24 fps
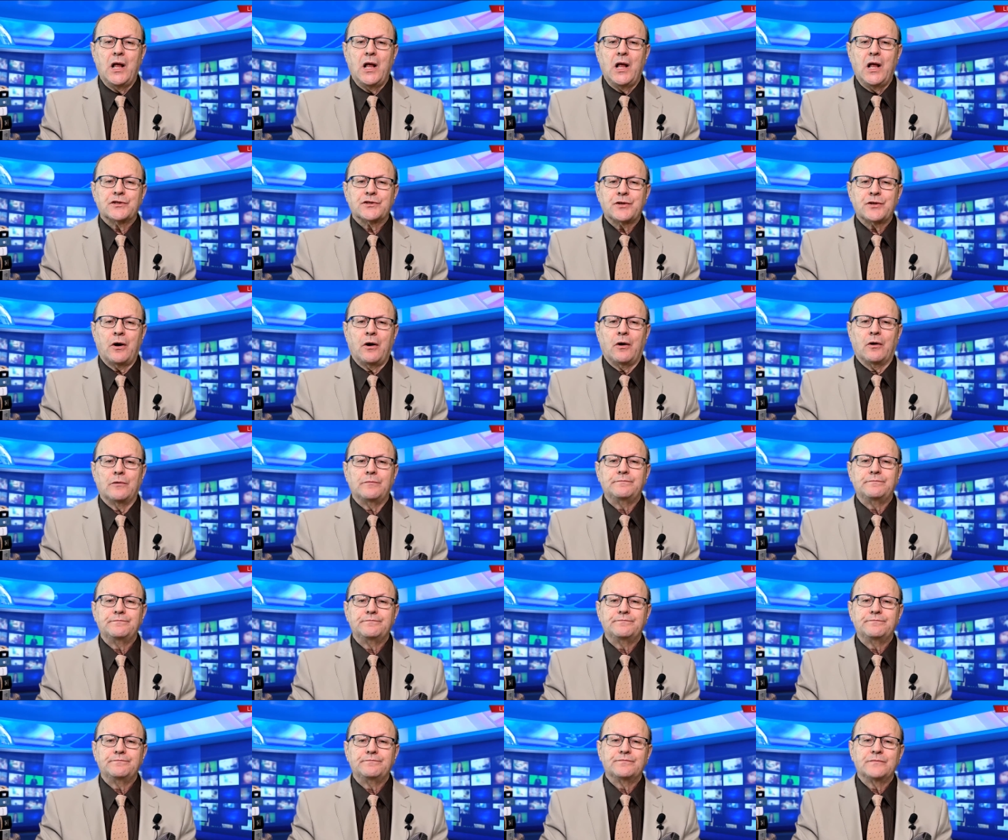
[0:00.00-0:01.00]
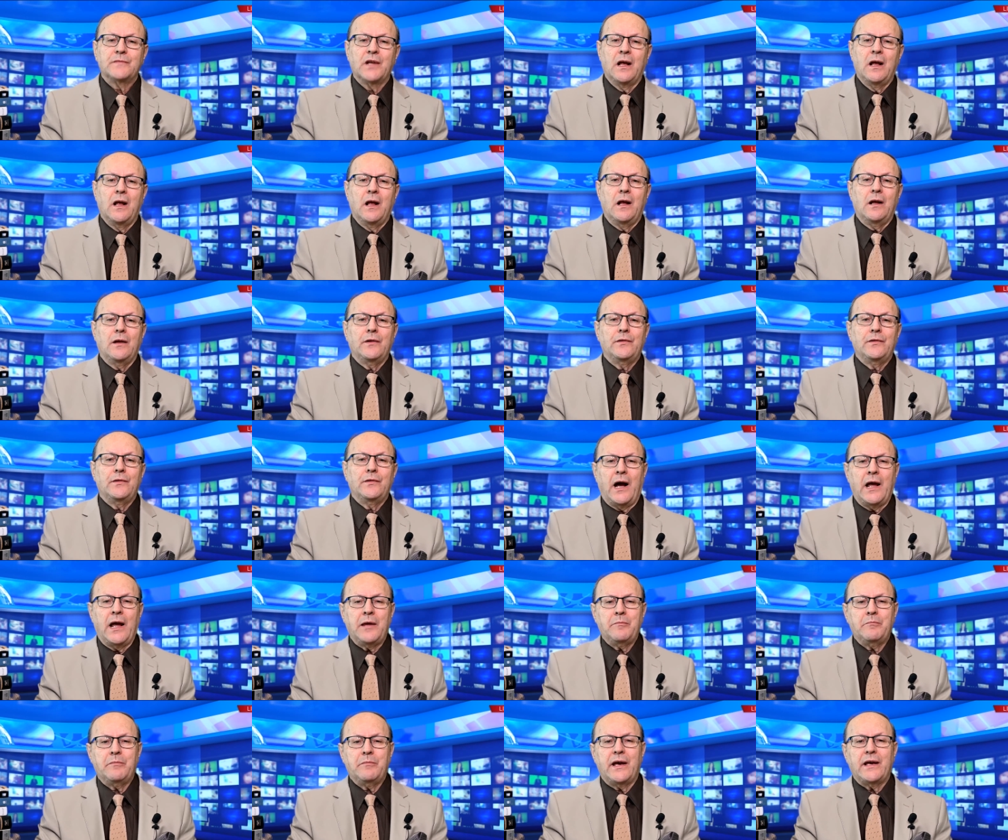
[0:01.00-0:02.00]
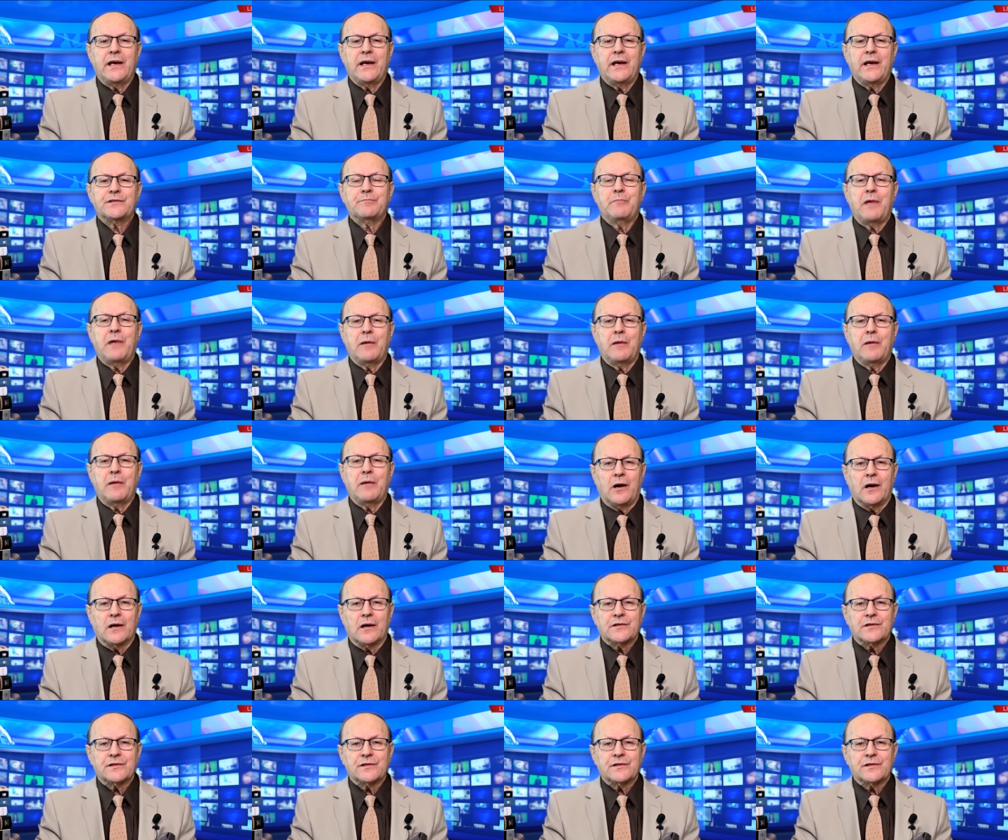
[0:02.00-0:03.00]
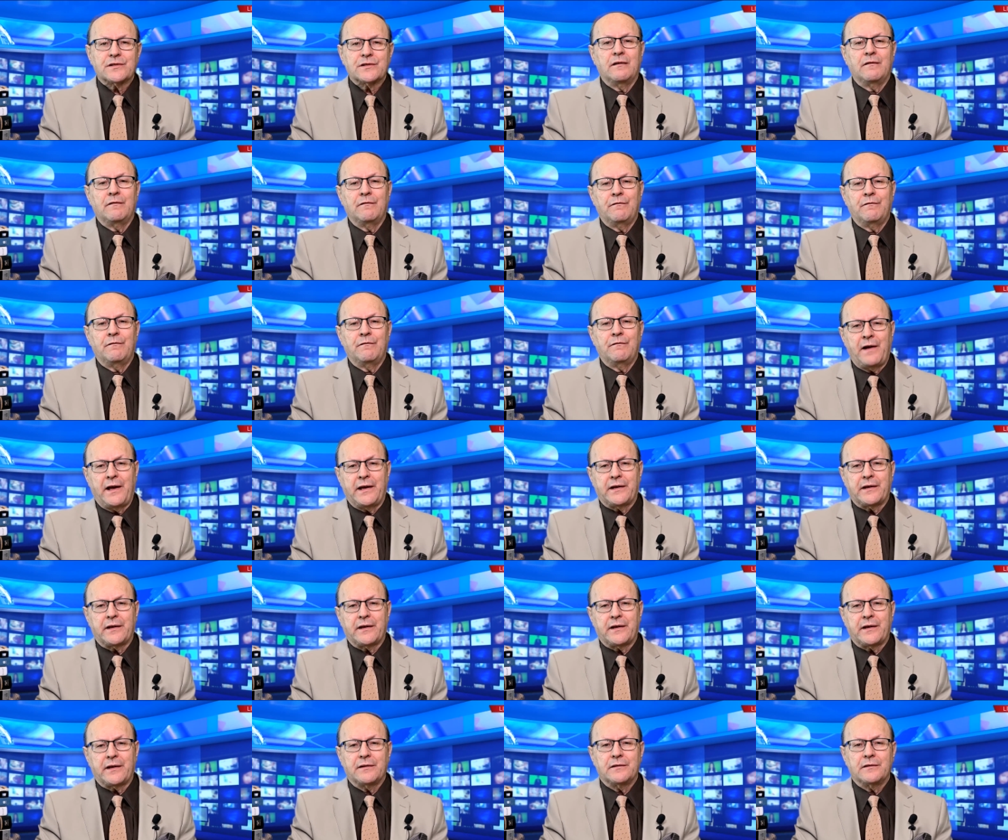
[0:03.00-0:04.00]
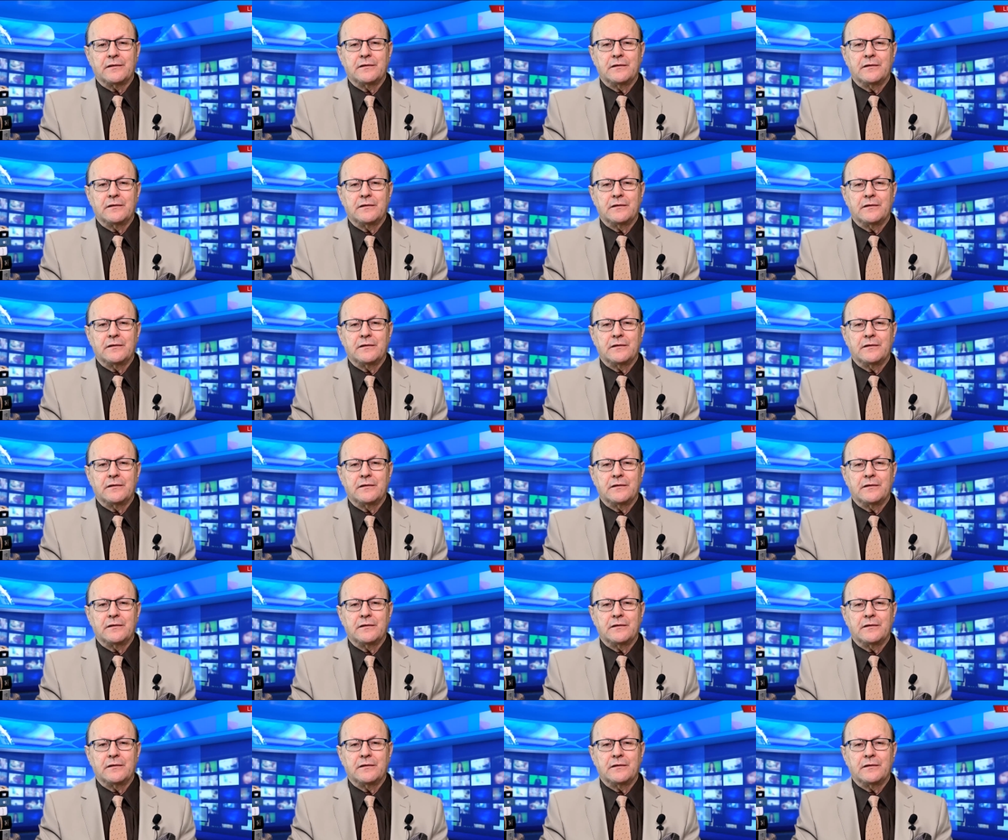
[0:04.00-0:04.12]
So, Naim Bey's memoirs, fake.